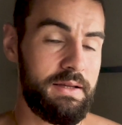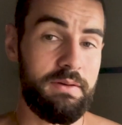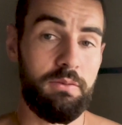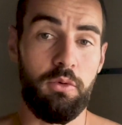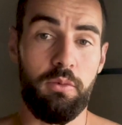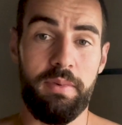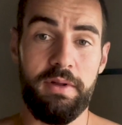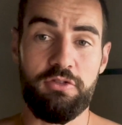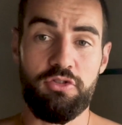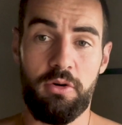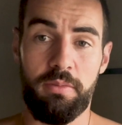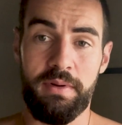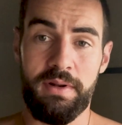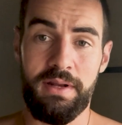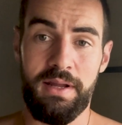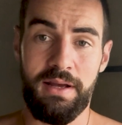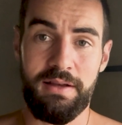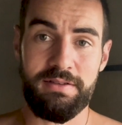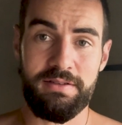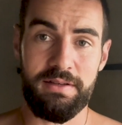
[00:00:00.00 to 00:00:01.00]
will be dropping
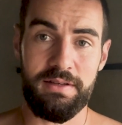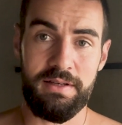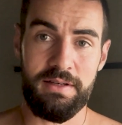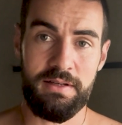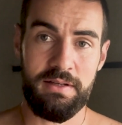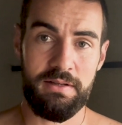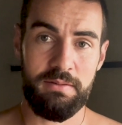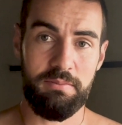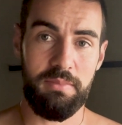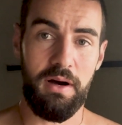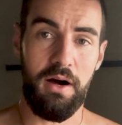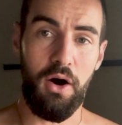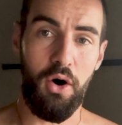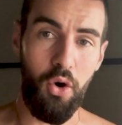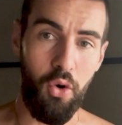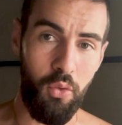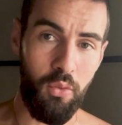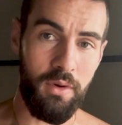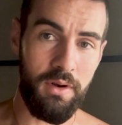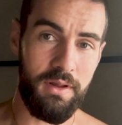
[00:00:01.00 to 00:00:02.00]
next year, but
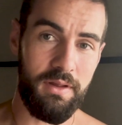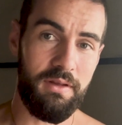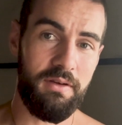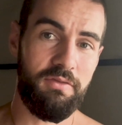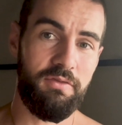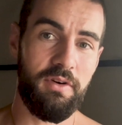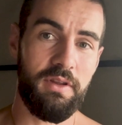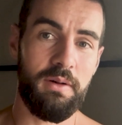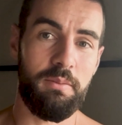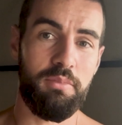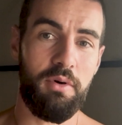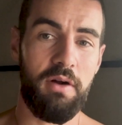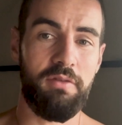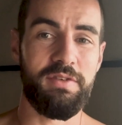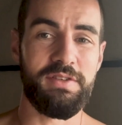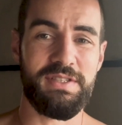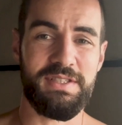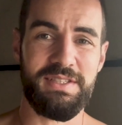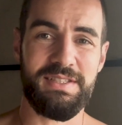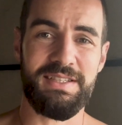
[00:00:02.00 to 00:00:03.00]
only for the
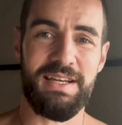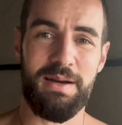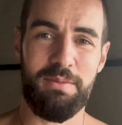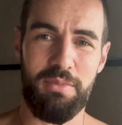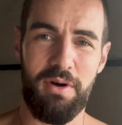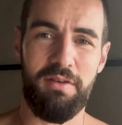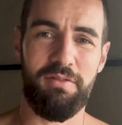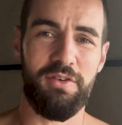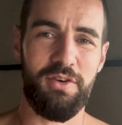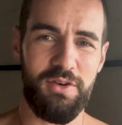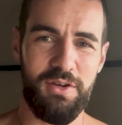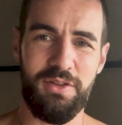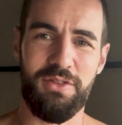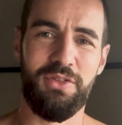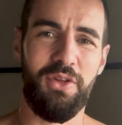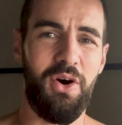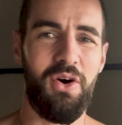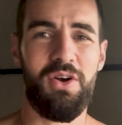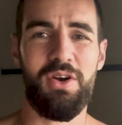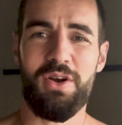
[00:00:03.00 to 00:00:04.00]
brothers inside
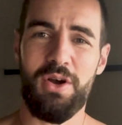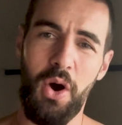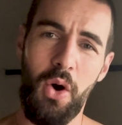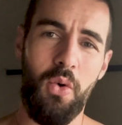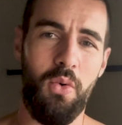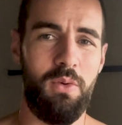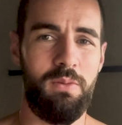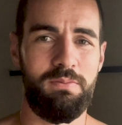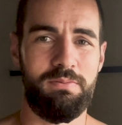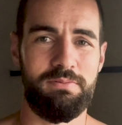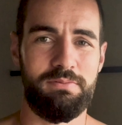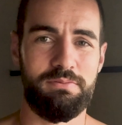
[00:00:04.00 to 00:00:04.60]
brotherhood.co.